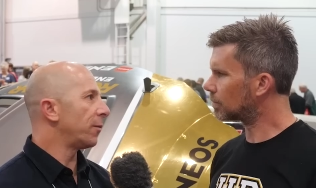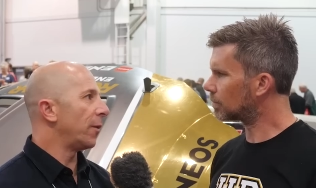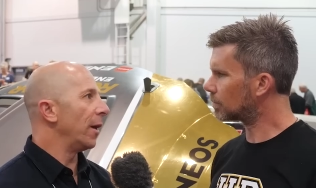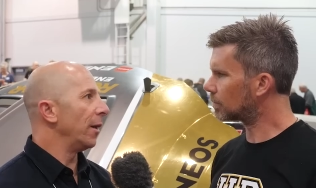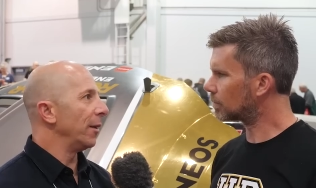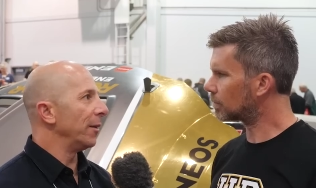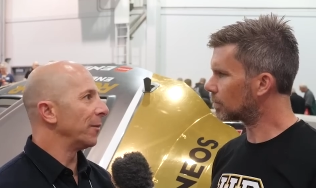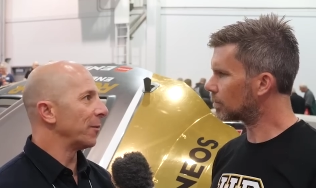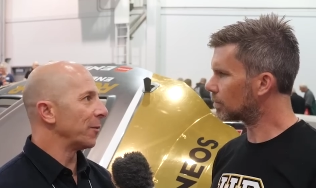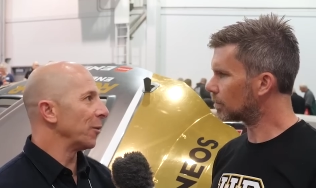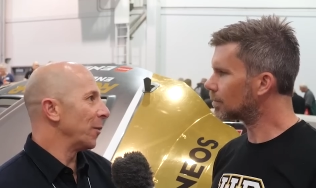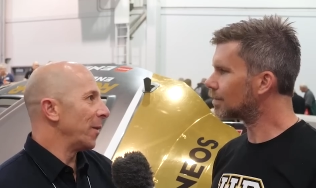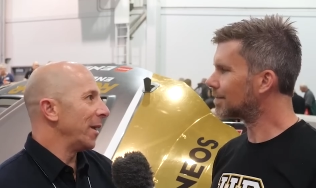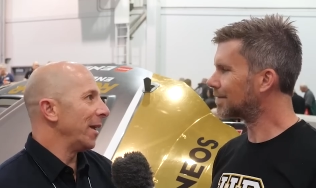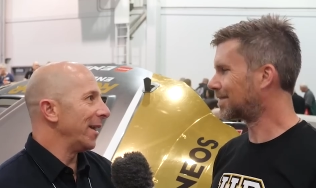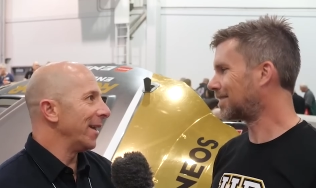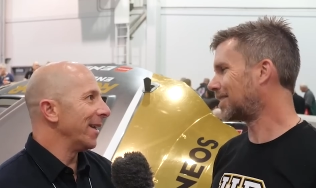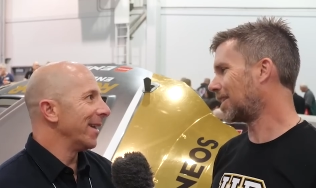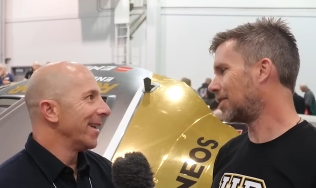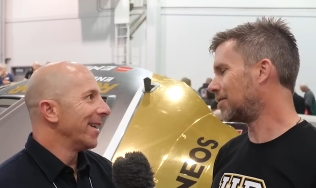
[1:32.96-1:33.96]
Speaker 1: fun for
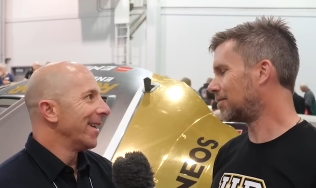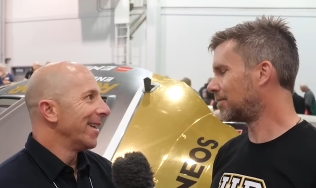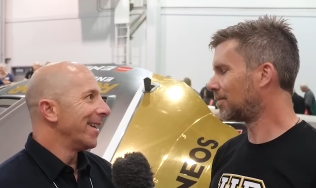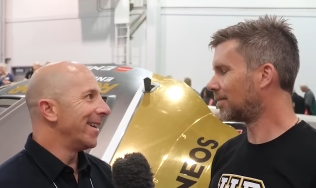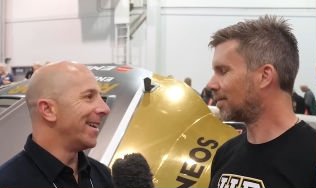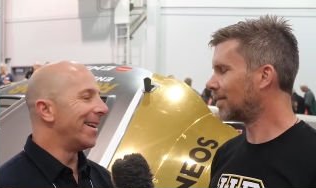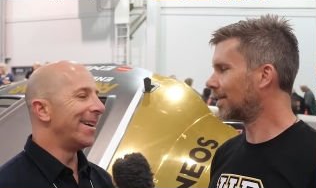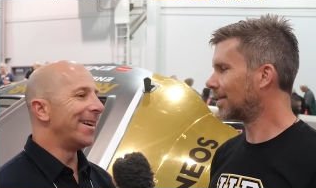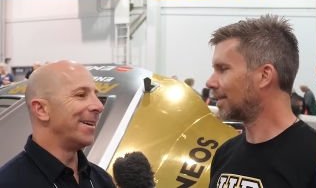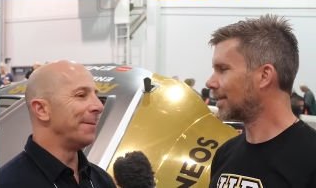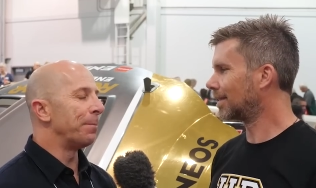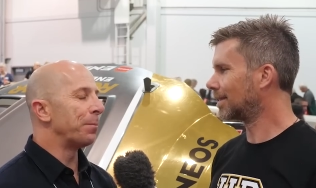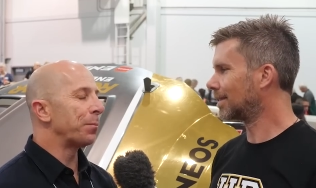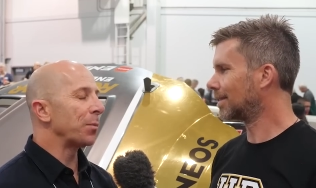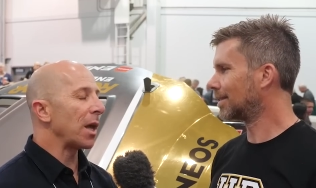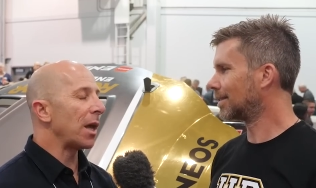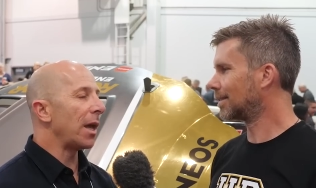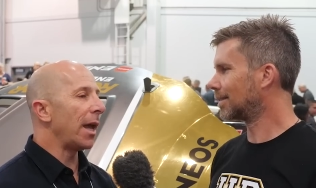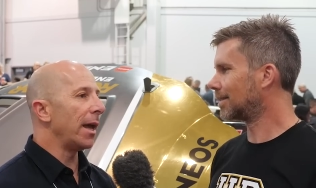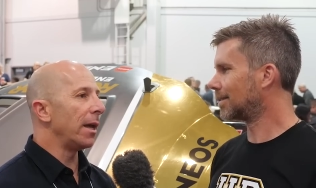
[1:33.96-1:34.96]
me. Um,
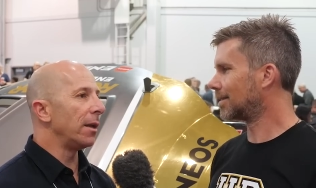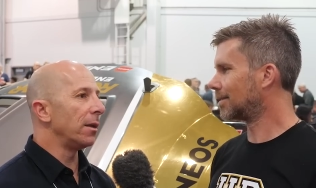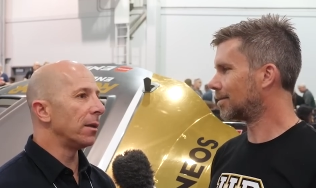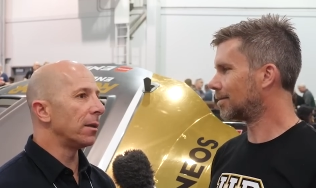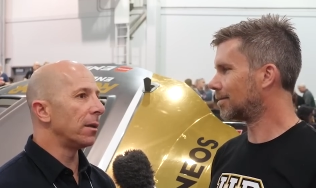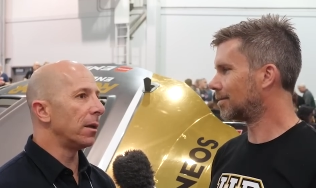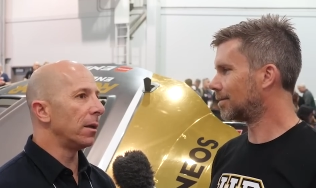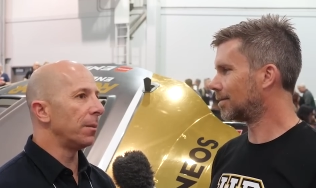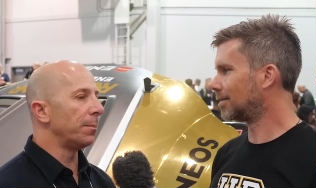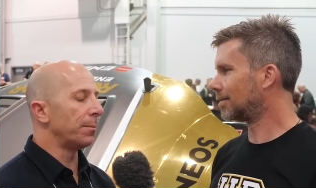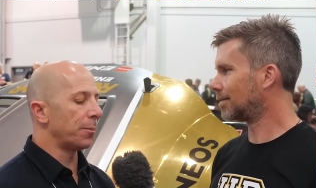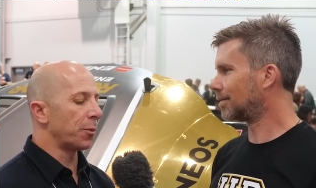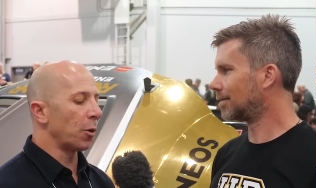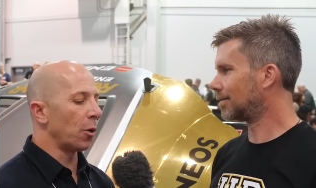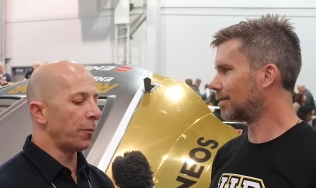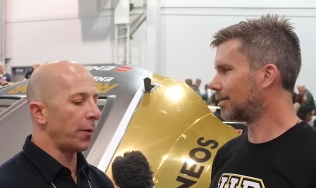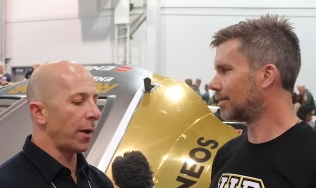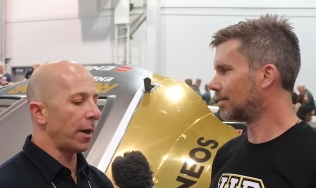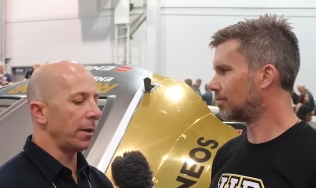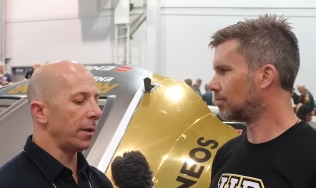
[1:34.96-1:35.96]
and the
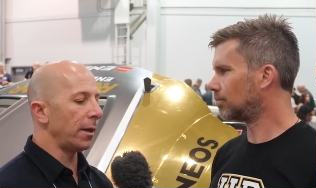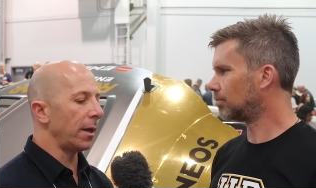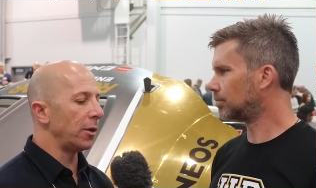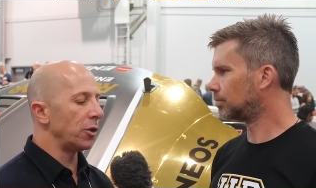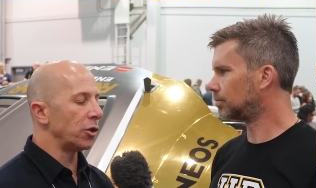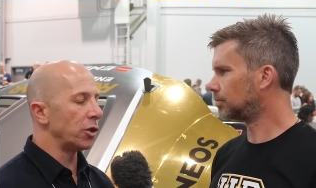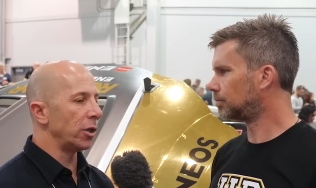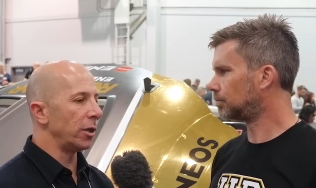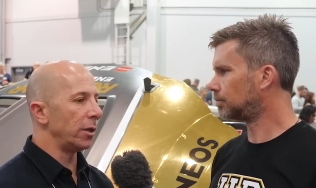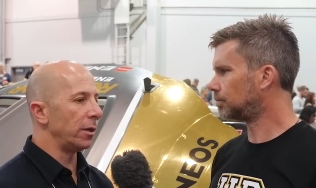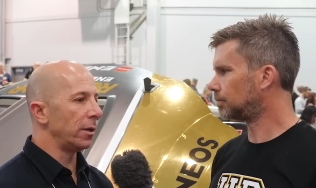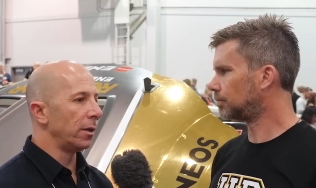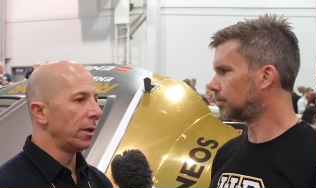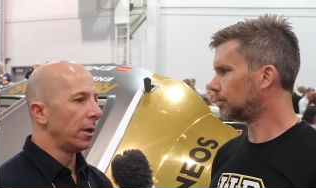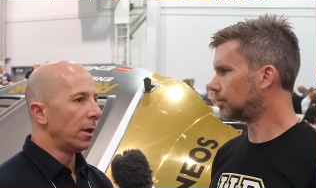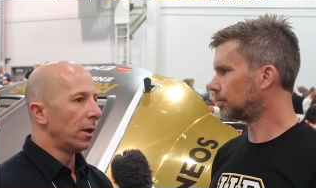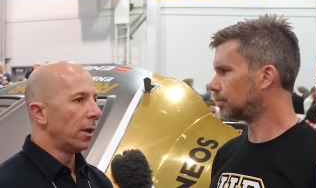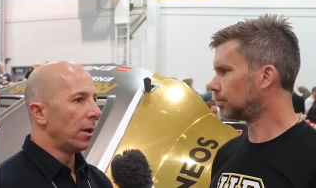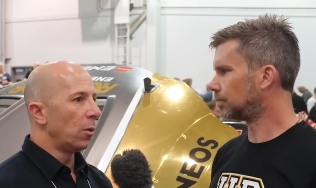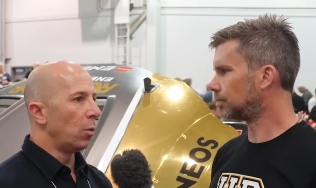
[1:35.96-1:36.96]
profile of the engine
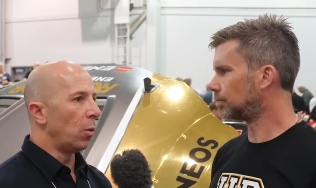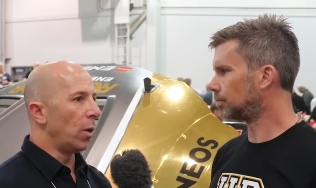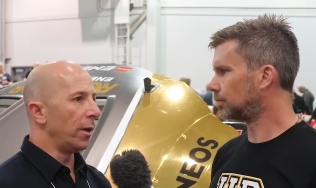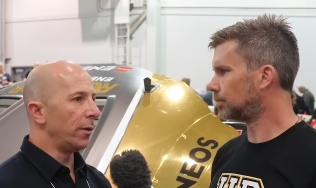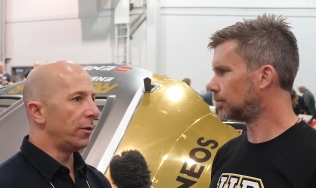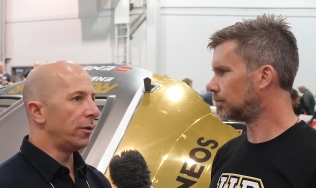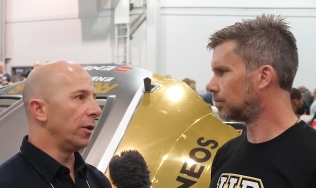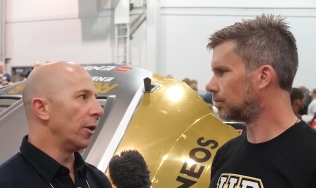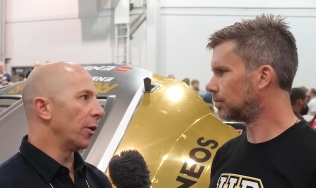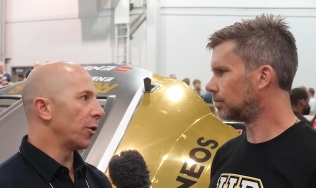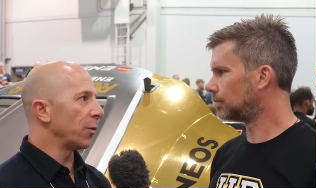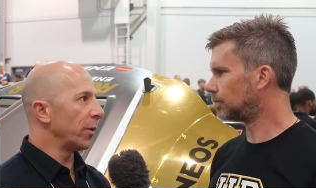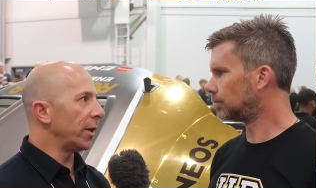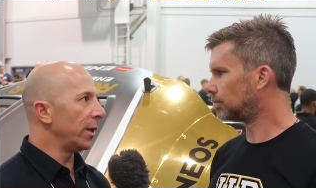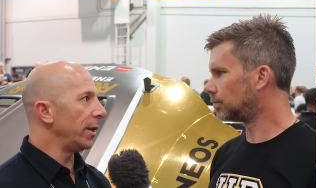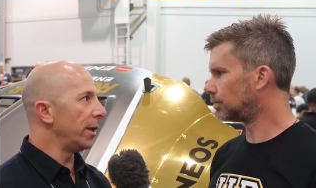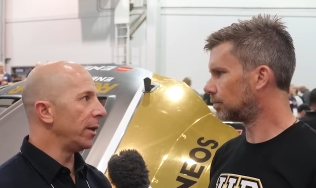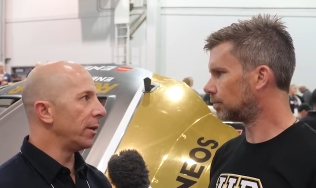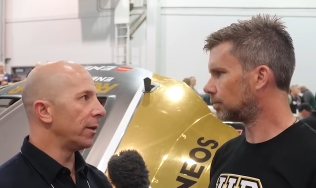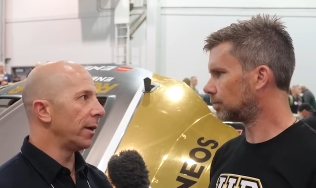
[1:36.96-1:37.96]
was, you know,
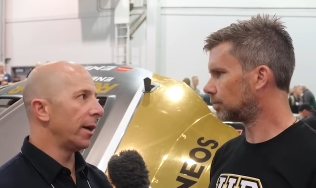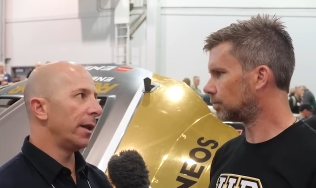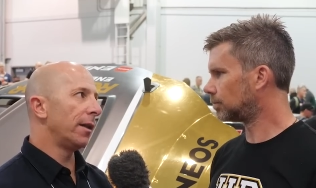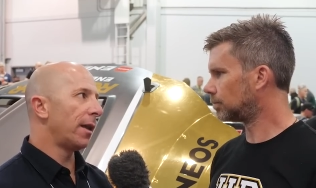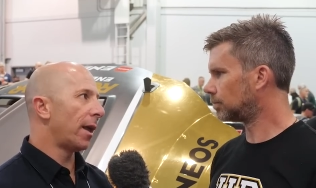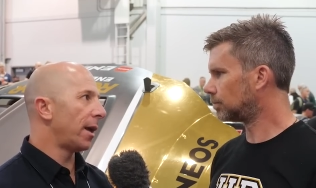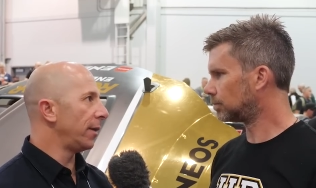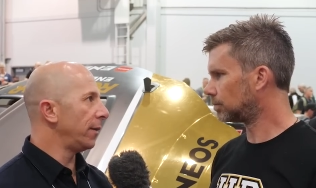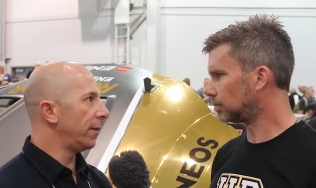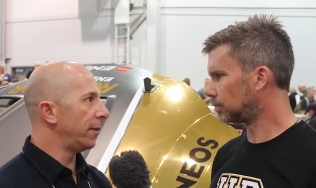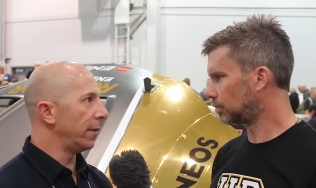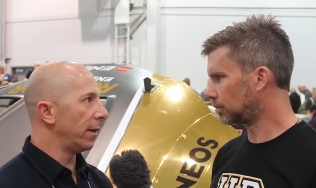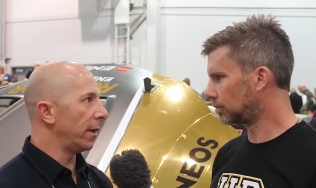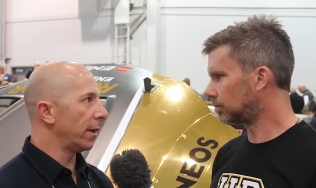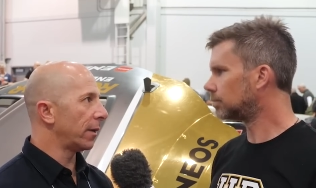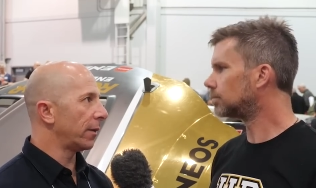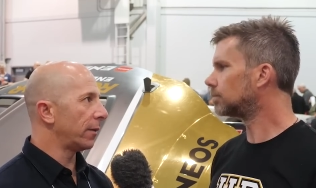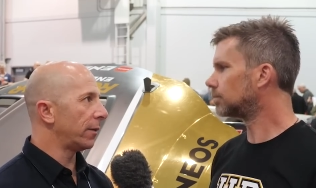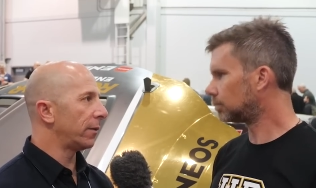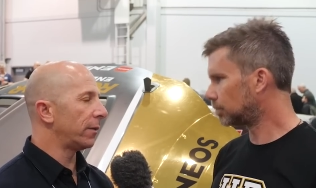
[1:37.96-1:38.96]
three liter inline
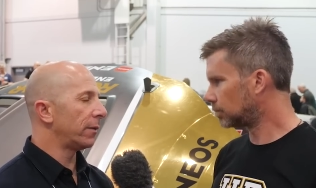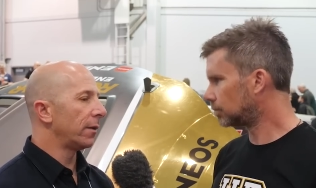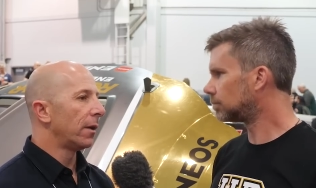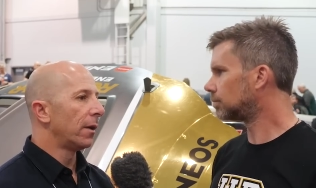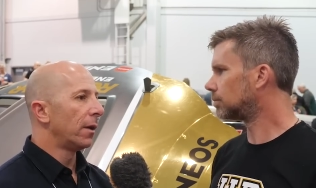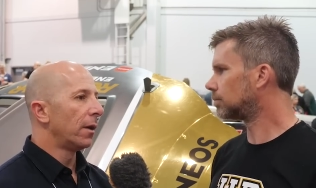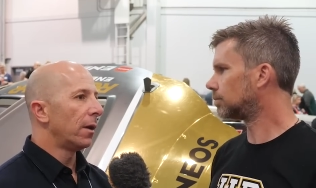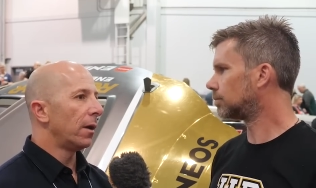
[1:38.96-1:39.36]
six,